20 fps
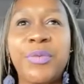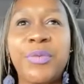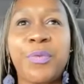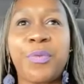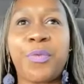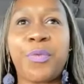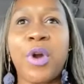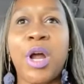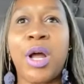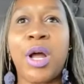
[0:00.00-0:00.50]

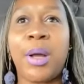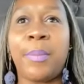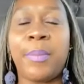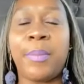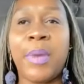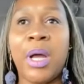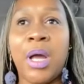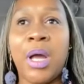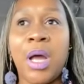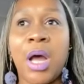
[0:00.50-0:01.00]

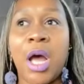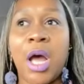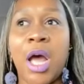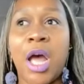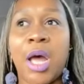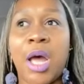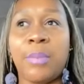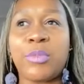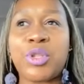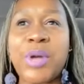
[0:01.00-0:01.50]
from,
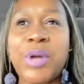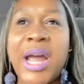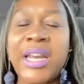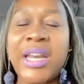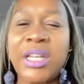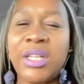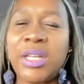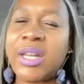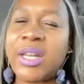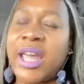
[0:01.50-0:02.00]
try
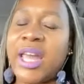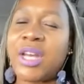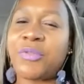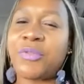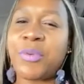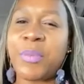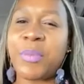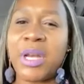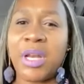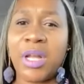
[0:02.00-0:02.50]
to look at it
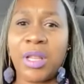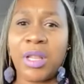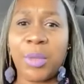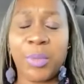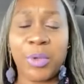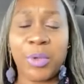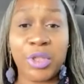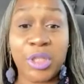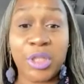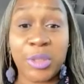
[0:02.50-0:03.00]
from another
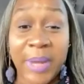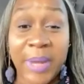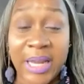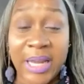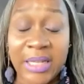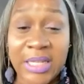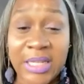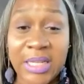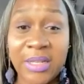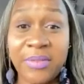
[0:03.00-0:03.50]

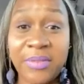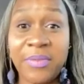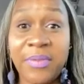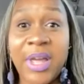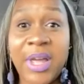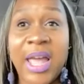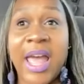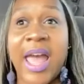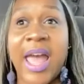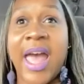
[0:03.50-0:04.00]
perspective.
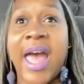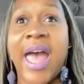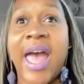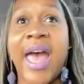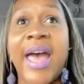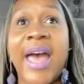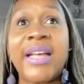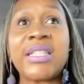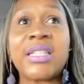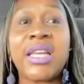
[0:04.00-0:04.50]

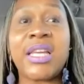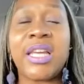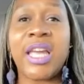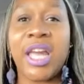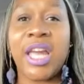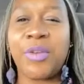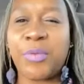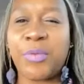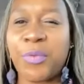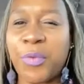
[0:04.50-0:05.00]
Asking
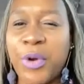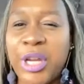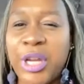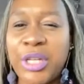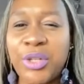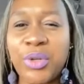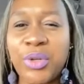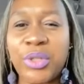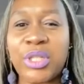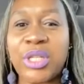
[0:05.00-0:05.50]
a
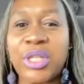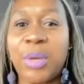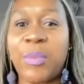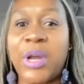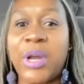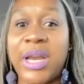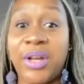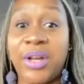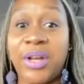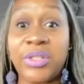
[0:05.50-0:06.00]
friend or
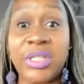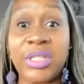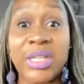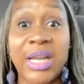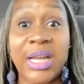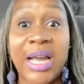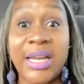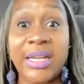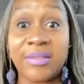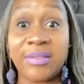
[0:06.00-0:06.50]
someone else to
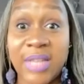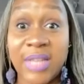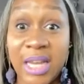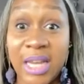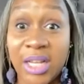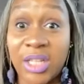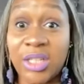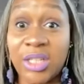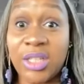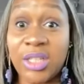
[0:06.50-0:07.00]
kind of
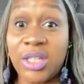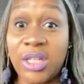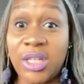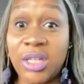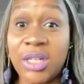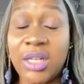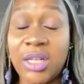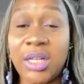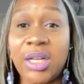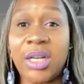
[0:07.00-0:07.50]
take a
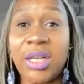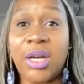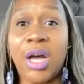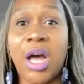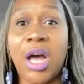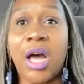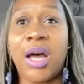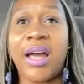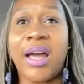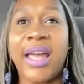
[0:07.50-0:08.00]
look
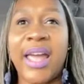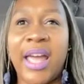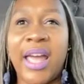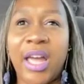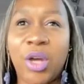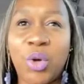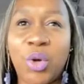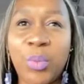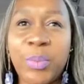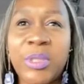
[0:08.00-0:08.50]

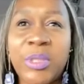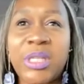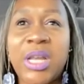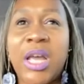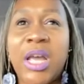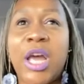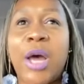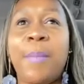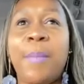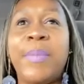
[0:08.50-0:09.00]
helps.
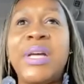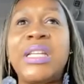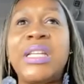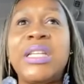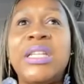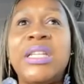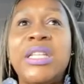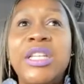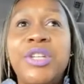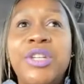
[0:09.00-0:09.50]
But
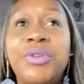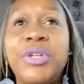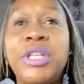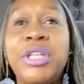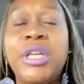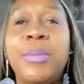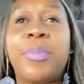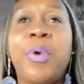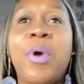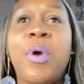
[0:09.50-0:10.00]

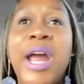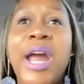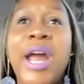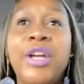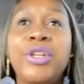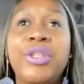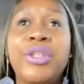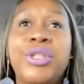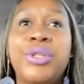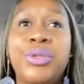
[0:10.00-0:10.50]
literally
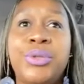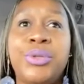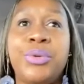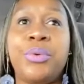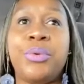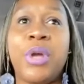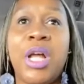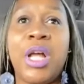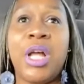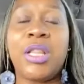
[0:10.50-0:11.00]
prior
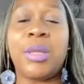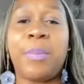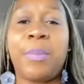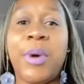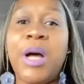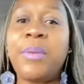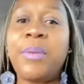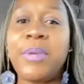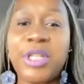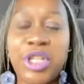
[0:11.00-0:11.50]
to the
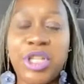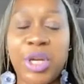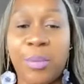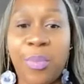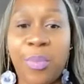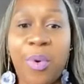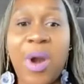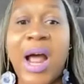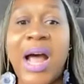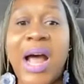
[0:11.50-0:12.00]

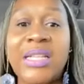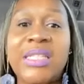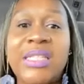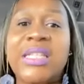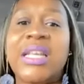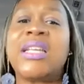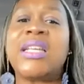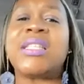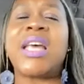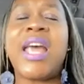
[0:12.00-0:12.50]
publishing
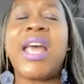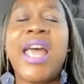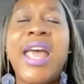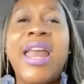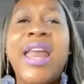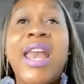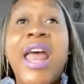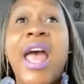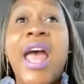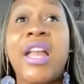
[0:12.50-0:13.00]
process,
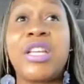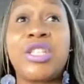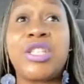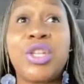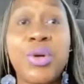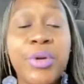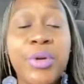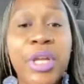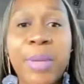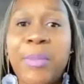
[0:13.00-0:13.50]
and
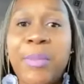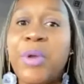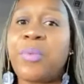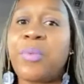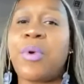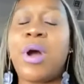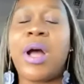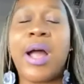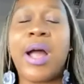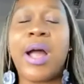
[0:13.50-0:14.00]
don't get me
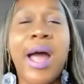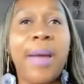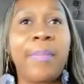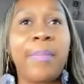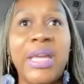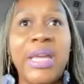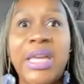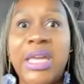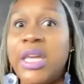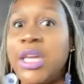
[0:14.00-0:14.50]
wrong,
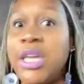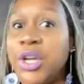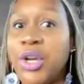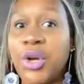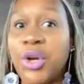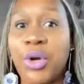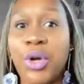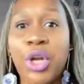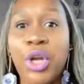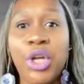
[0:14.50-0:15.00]
I'm
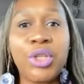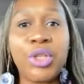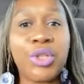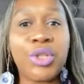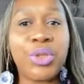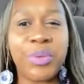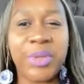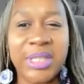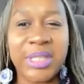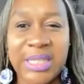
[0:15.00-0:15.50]
here
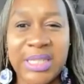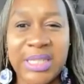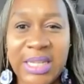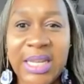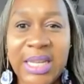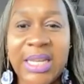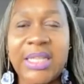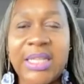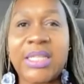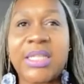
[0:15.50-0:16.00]
to
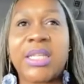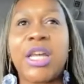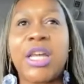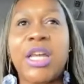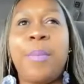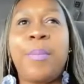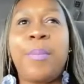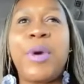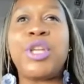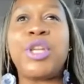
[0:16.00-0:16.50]
assist,
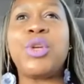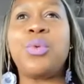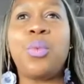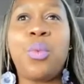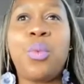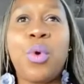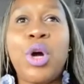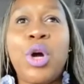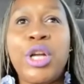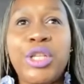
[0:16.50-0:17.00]
but you
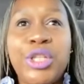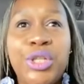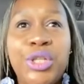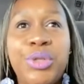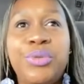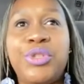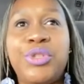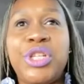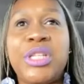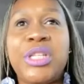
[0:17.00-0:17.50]
want
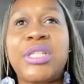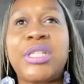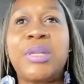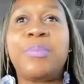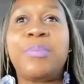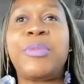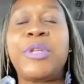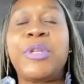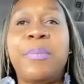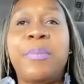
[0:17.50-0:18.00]
to just
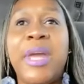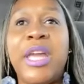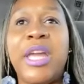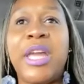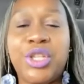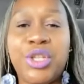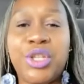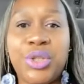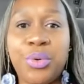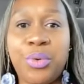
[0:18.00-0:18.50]
simply
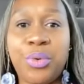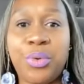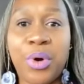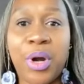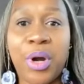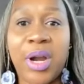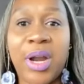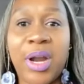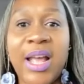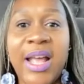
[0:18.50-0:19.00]
make
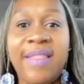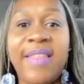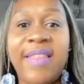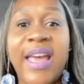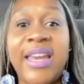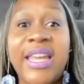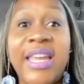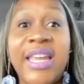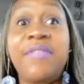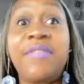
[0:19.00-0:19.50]
sure
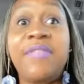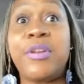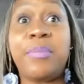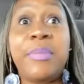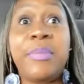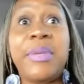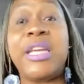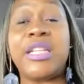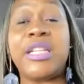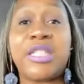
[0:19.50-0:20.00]
that
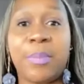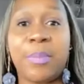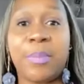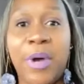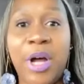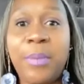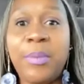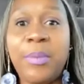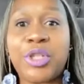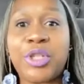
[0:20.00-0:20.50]
even me as the
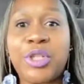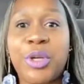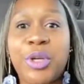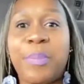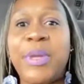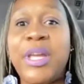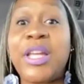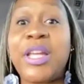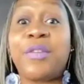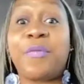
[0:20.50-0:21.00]
publisher,
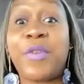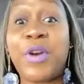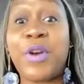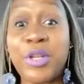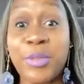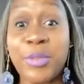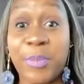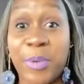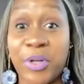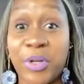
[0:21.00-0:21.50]
being the
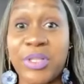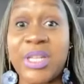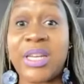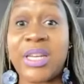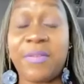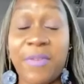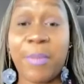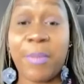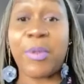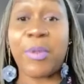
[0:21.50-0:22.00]
first person,
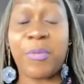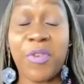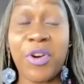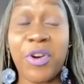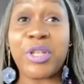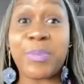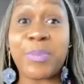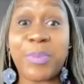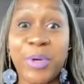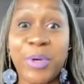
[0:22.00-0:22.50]
if I'm the
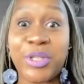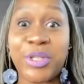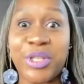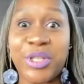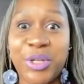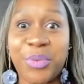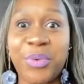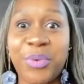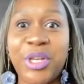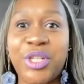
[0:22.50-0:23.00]
first person
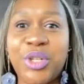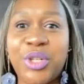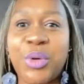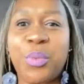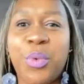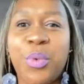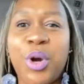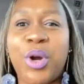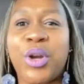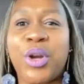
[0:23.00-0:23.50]
to read your
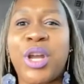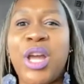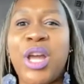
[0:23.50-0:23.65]
work,